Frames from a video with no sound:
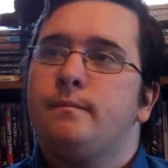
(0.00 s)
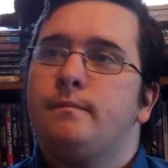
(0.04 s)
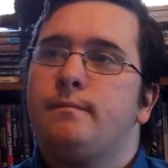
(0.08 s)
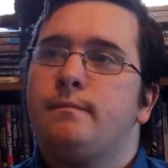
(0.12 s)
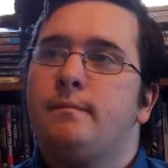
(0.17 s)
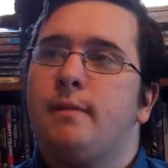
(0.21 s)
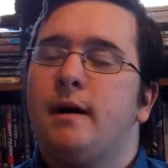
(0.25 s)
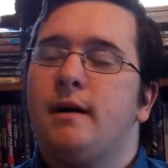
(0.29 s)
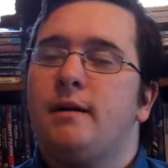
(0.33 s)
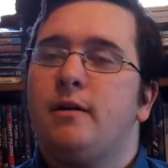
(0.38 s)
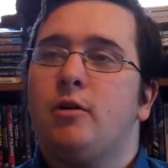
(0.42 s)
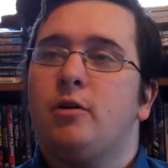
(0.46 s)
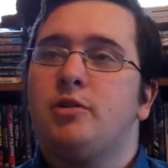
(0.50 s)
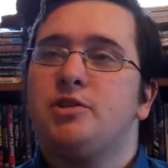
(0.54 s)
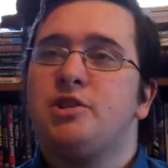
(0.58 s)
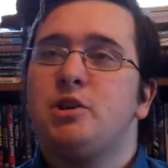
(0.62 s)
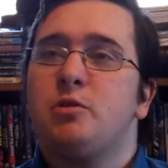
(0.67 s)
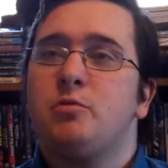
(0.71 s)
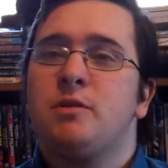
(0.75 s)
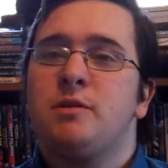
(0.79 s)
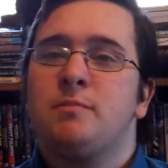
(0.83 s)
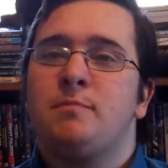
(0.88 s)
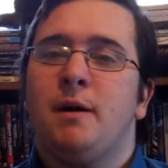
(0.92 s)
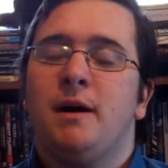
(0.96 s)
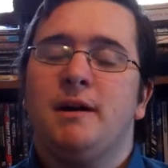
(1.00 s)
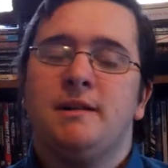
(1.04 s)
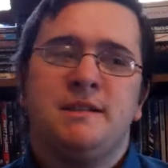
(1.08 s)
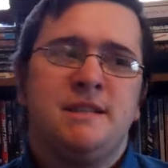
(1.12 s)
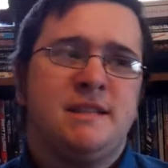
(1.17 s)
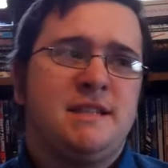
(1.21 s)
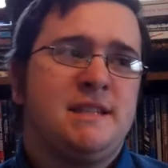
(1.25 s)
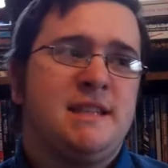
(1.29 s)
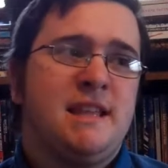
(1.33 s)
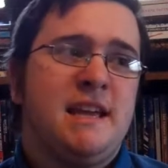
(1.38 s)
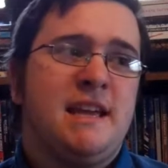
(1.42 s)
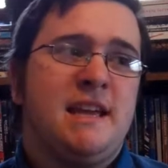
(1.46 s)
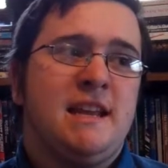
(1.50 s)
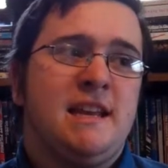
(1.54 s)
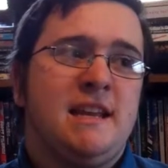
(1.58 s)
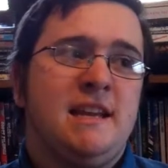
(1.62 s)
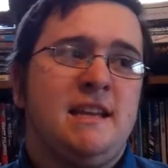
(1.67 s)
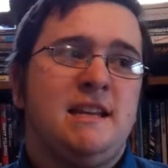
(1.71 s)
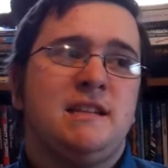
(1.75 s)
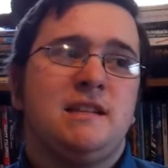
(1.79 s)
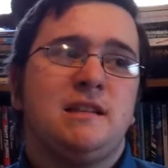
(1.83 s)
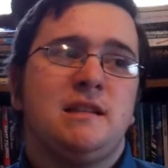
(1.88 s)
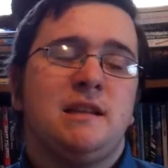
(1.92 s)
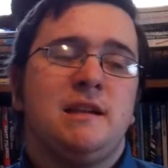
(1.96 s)
But also with buttons, they can
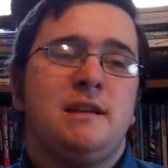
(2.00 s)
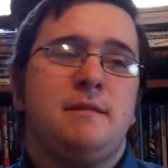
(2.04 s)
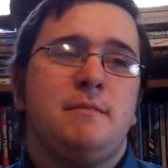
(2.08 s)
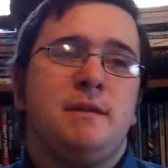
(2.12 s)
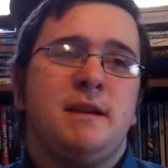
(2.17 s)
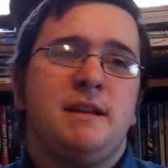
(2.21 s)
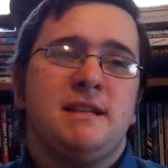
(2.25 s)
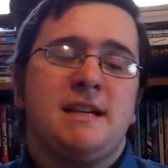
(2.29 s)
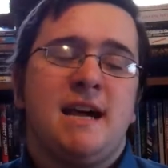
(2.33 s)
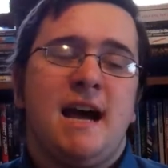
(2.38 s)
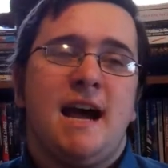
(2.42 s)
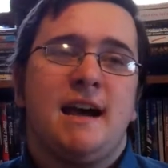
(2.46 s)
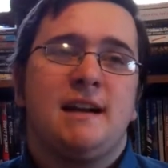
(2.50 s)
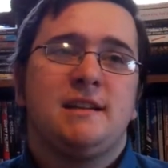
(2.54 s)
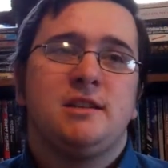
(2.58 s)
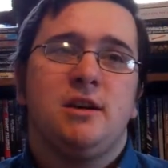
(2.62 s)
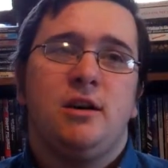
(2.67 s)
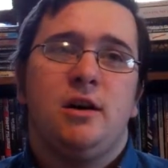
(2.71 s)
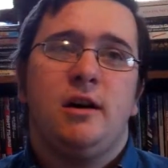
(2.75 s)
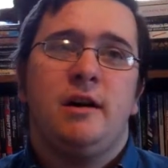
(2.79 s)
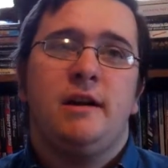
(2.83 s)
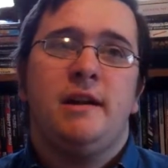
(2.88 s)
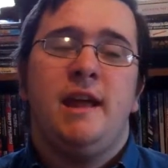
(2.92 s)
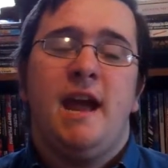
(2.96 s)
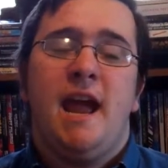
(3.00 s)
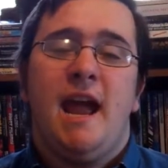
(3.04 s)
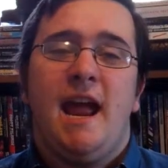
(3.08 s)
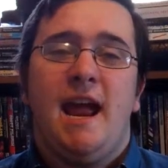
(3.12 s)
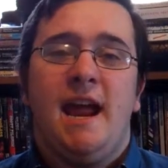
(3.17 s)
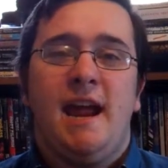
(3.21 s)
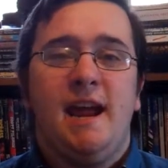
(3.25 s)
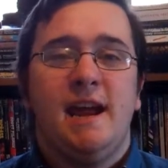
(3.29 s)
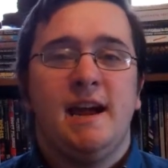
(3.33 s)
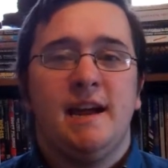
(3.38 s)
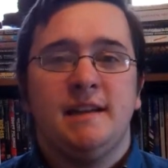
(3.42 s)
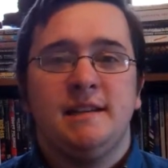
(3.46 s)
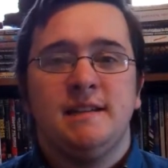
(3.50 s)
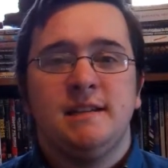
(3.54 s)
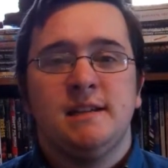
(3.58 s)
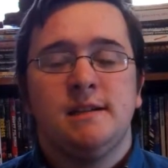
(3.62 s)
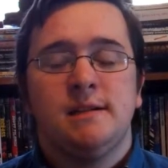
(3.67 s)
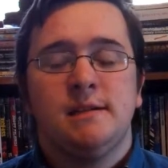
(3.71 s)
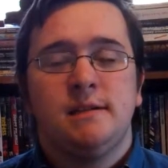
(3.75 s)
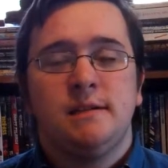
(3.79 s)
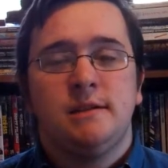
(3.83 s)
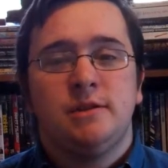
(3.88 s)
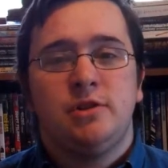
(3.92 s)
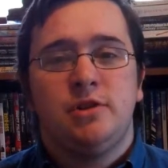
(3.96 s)
easily be tacked on, and
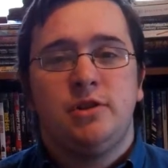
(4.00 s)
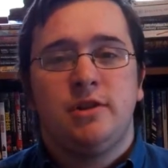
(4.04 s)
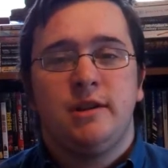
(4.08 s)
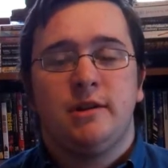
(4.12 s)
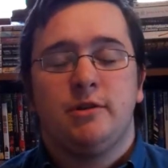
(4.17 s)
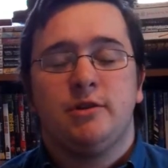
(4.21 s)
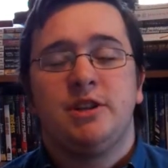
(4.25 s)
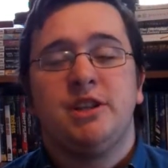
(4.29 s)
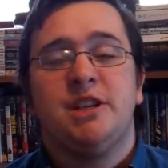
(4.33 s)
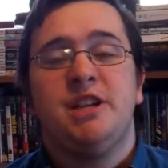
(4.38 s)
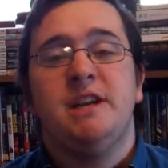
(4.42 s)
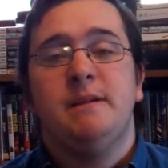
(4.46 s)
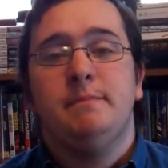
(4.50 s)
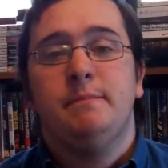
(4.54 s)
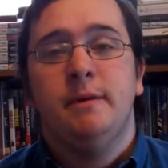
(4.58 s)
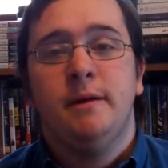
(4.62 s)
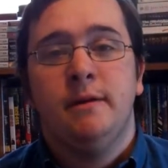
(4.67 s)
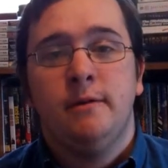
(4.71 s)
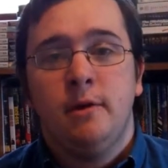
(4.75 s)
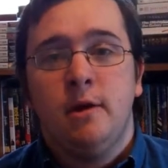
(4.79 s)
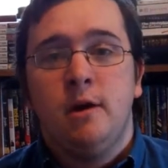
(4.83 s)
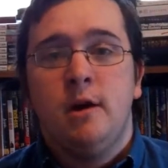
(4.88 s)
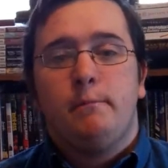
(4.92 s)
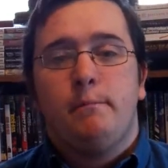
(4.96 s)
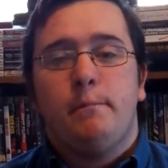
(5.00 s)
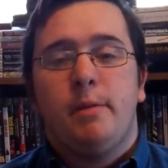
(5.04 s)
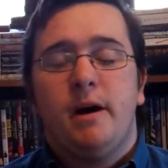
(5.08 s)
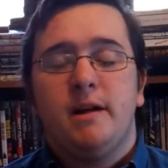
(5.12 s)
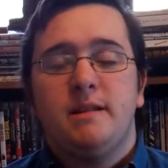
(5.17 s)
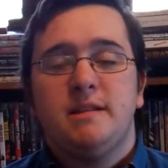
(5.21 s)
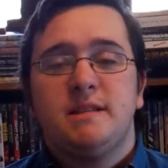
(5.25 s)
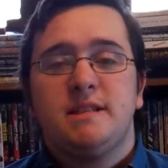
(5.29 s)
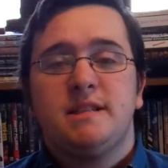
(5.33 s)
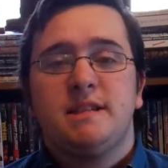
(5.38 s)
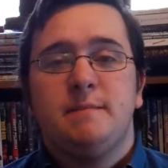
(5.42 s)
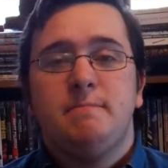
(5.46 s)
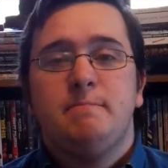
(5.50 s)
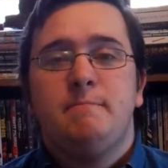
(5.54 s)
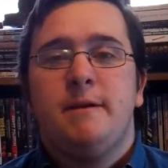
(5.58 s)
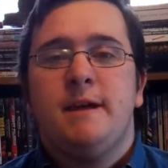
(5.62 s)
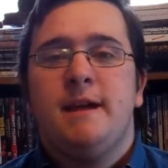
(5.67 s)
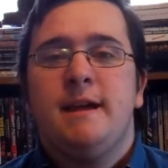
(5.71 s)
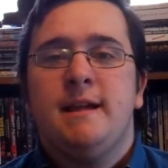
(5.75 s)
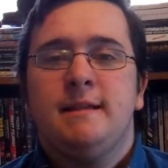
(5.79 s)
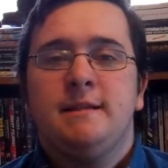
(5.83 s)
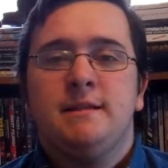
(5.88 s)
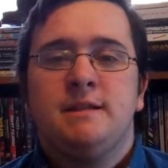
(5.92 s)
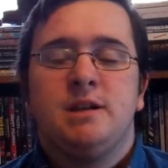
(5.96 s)
they're cheap. Buttons and
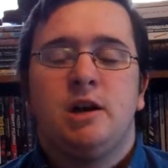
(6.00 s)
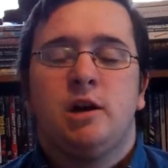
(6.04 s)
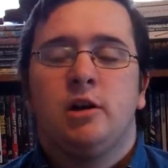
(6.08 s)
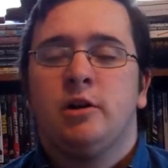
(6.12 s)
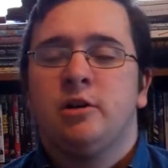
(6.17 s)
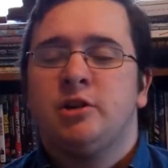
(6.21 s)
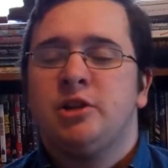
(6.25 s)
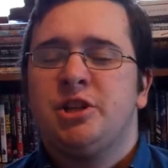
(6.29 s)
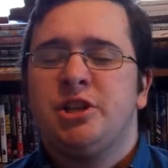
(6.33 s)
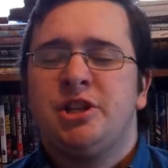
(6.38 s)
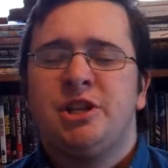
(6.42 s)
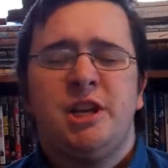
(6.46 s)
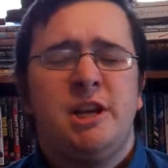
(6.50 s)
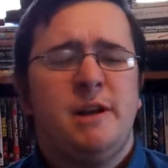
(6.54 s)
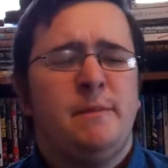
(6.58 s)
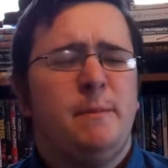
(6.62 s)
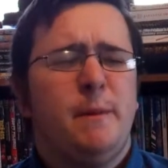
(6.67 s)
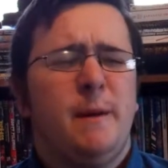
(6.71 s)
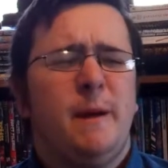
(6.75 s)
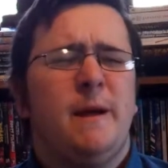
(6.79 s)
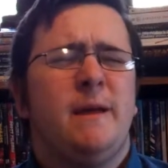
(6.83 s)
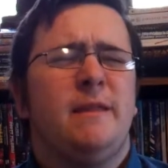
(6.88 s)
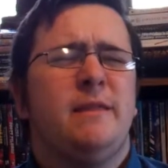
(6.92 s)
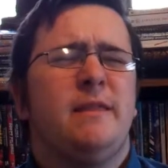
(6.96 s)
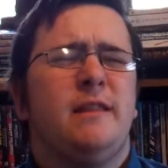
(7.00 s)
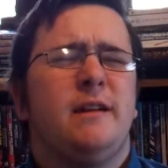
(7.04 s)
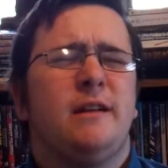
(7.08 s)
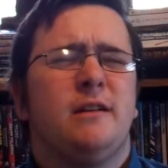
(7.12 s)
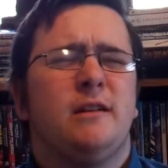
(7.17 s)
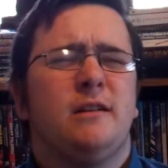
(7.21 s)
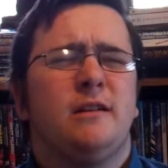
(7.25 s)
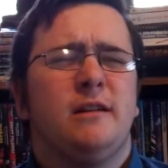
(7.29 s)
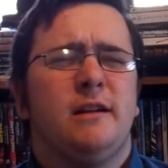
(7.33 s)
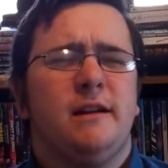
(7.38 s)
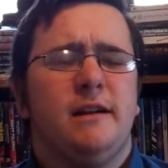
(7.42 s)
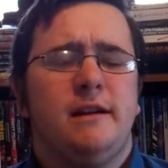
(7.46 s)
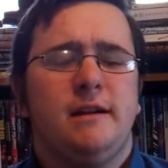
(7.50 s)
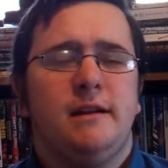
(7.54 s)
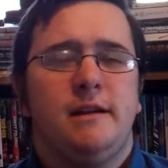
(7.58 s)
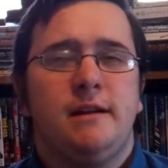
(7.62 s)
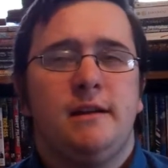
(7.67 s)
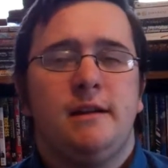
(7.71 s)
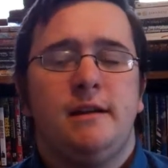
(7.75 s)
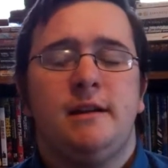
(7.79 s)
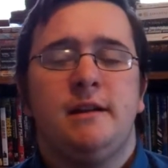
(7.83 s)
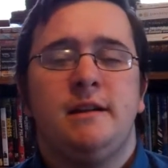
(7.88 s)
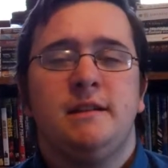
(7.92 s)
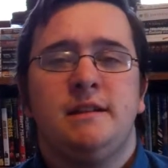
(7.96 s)
pins are cheap, and they're
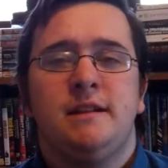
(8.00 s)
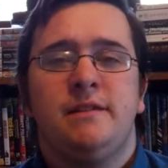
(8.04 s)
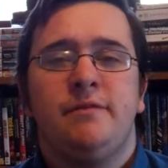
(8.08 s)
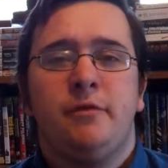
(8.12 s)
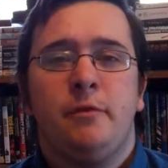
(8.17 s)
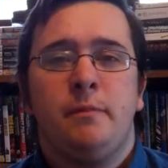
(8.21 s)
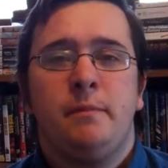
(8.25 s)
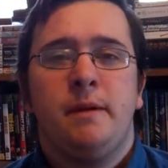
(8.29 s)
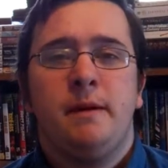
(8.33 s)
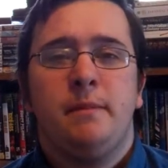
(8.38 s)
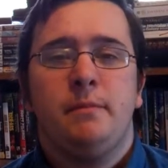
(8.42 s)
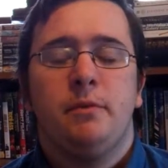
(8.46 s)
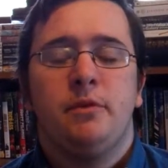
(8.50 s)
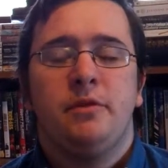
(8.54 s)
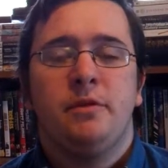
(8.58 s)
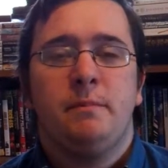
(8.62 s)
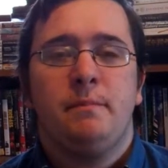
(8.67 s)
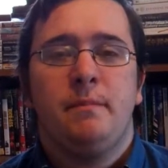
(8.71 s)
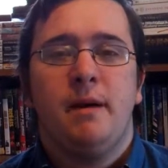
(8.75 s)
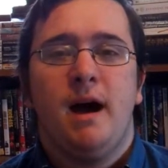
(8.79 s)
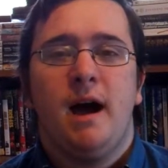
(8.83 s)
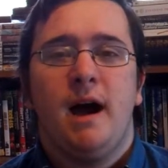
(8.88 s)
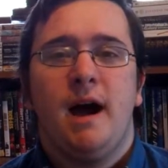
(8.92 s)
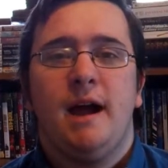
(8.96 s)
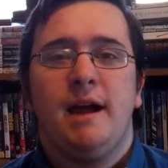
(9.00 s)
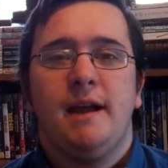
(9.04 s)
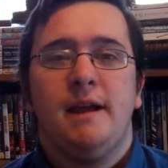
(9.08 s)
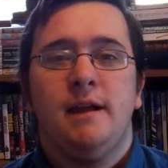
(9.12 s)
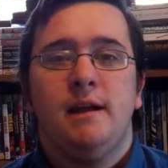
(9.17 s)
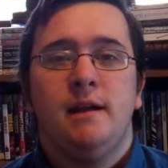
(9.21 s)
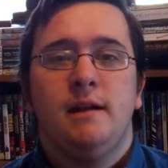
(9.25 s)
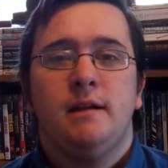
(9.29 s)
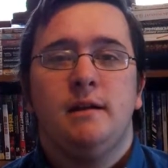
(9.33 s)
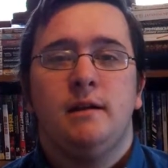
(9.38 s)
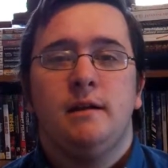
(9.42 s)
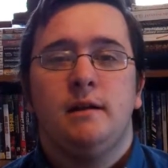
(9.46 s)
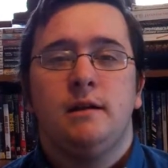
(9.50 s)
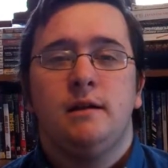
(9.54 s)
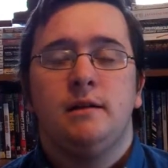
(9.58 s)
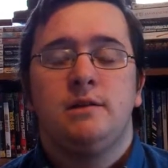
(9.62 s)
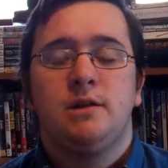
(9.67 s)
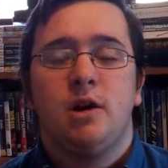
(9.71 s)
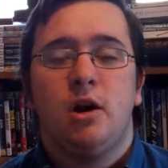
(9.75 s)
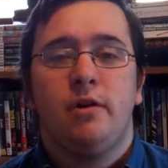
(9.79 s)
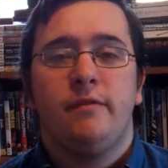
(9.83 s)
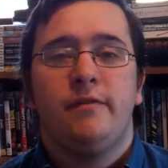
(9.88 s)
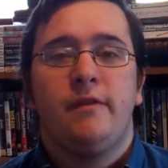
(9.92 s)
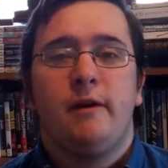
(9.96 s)
easy for people to buy. It's
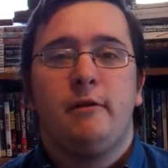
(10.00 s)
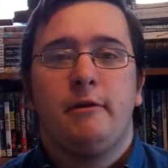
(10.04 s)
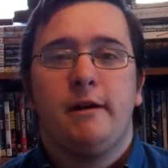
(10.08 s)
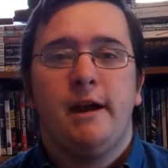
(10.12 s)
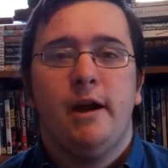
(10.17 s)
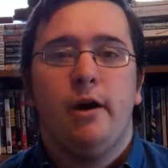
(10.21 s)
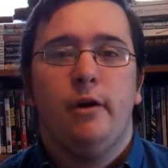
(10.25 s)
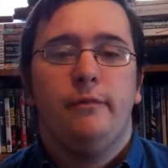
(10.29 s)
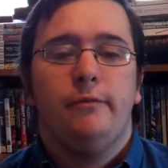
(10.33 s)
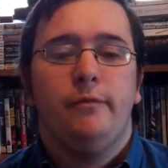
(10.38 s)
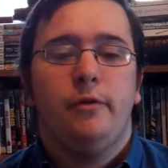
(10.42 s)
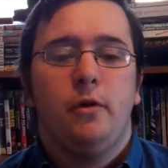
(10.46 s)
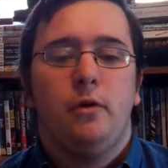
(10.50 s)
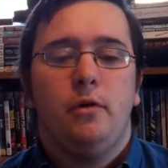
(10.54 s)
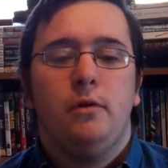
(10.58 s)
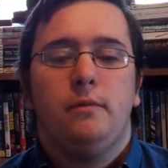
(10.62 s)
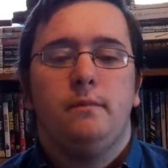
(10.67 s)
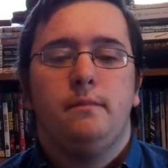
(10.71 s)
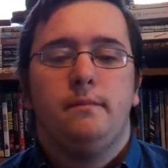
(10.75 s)
all very helpful.